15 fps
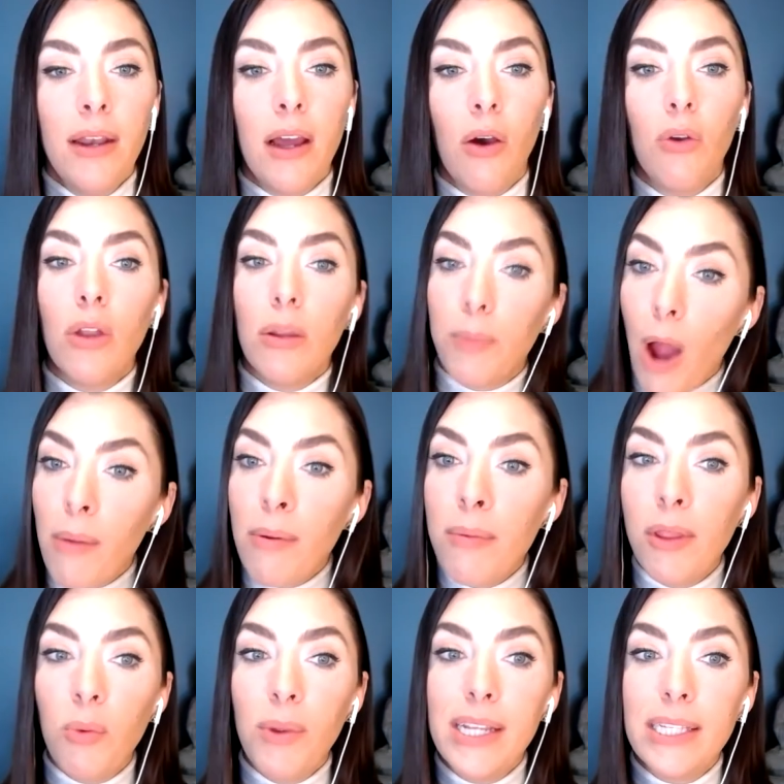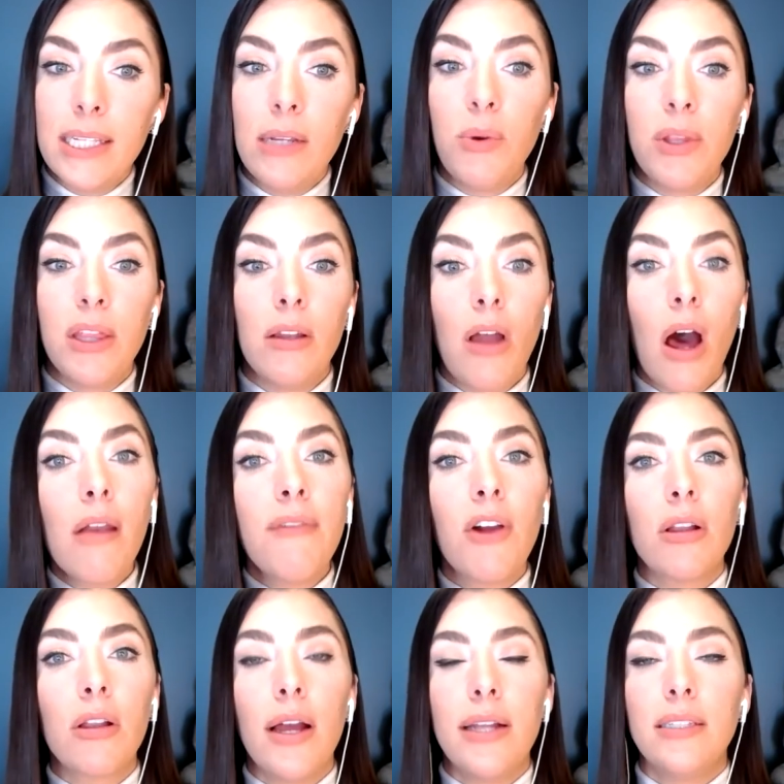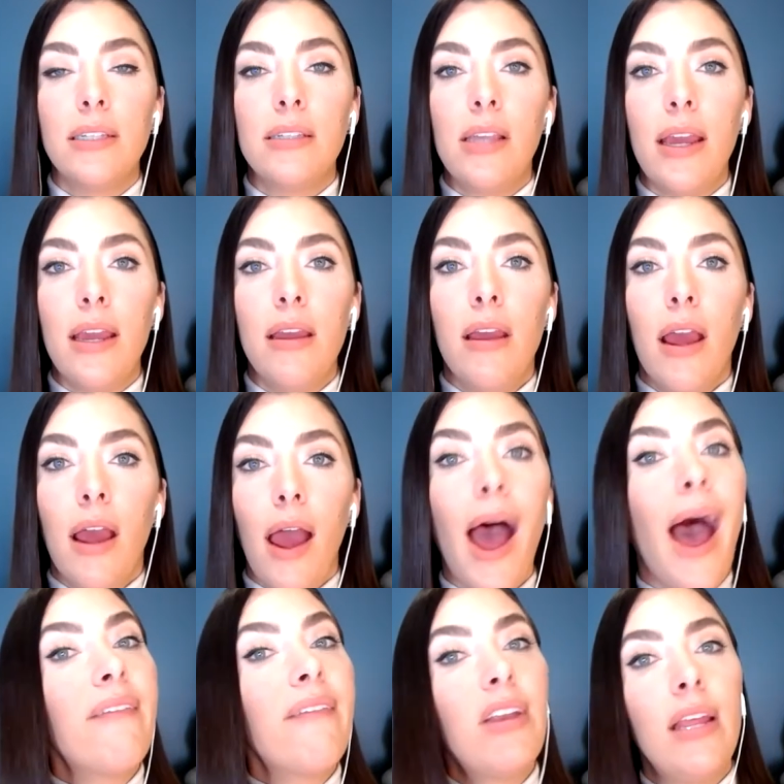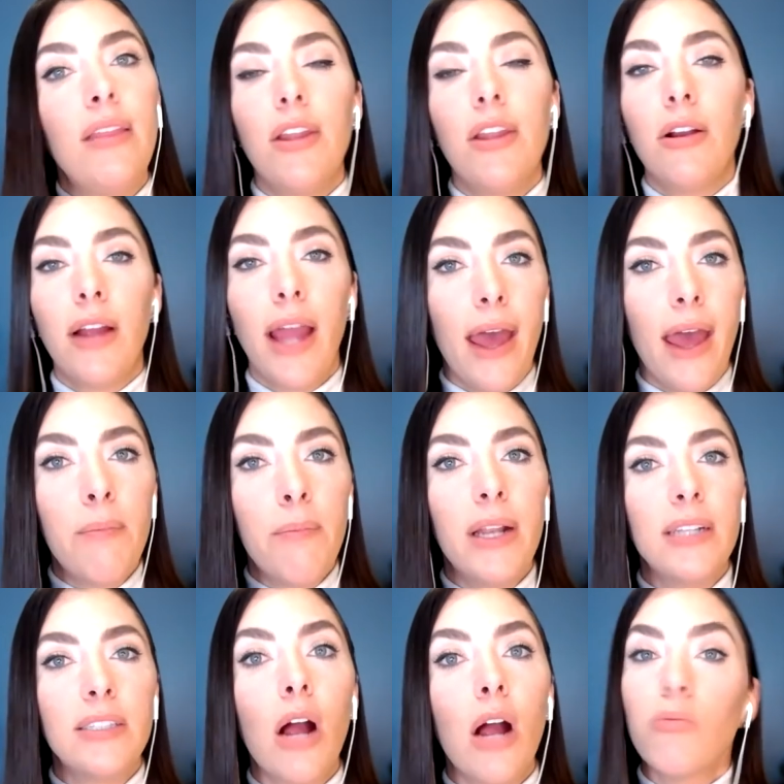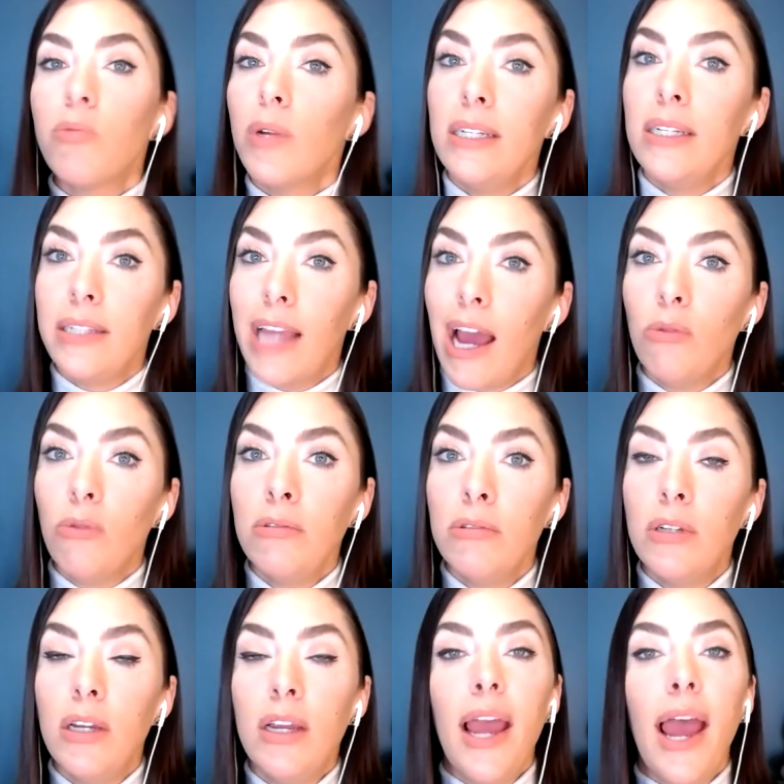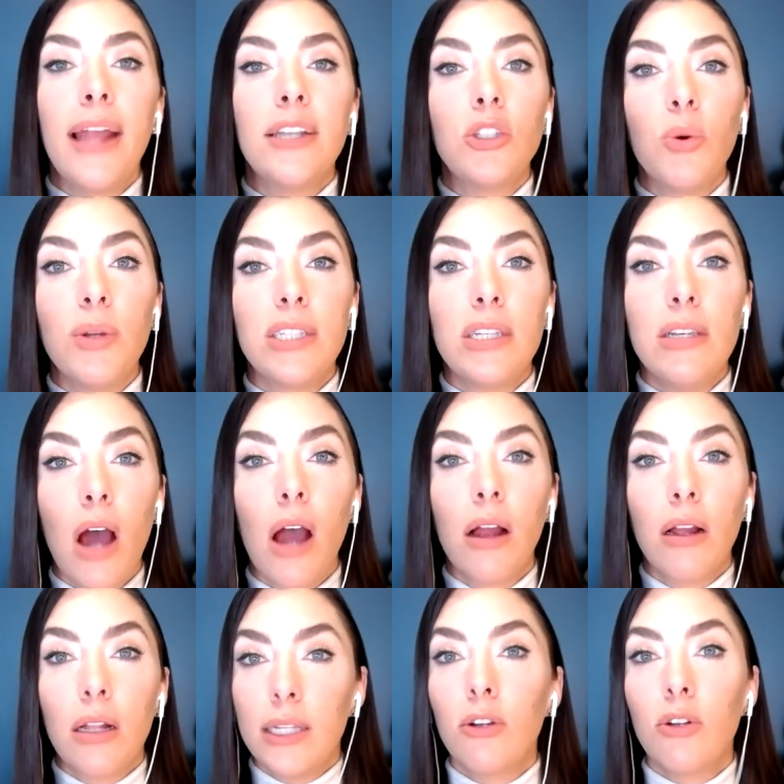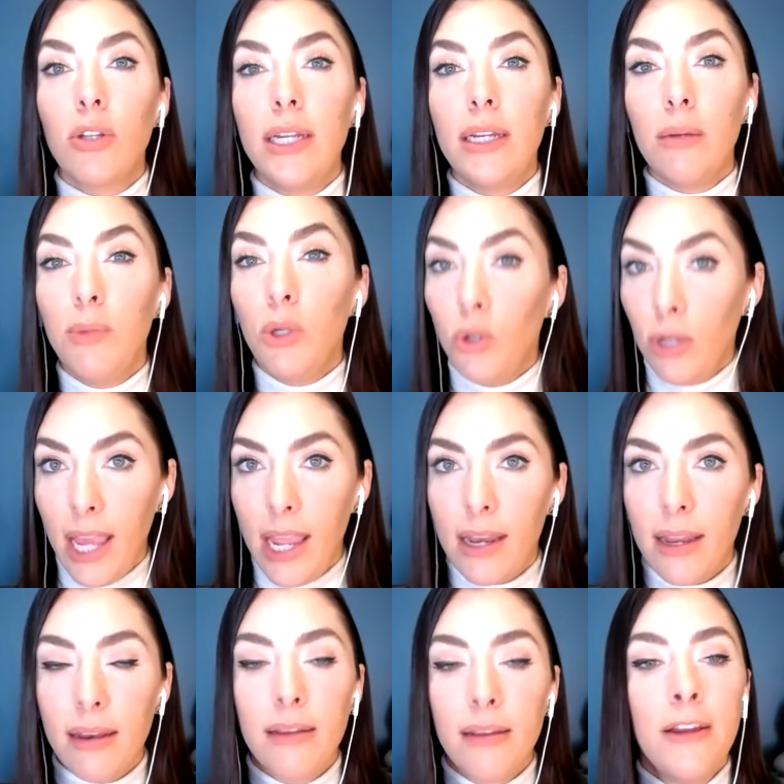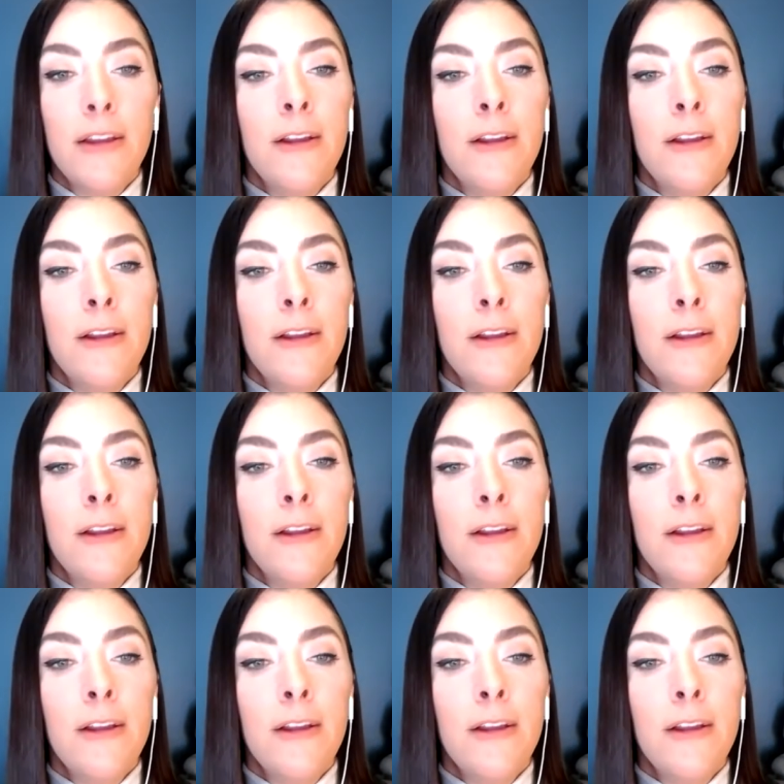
Now, the problem that we see with a lot of our clients is they have it in their head, but it's not written down. And so it's not clearly communicated.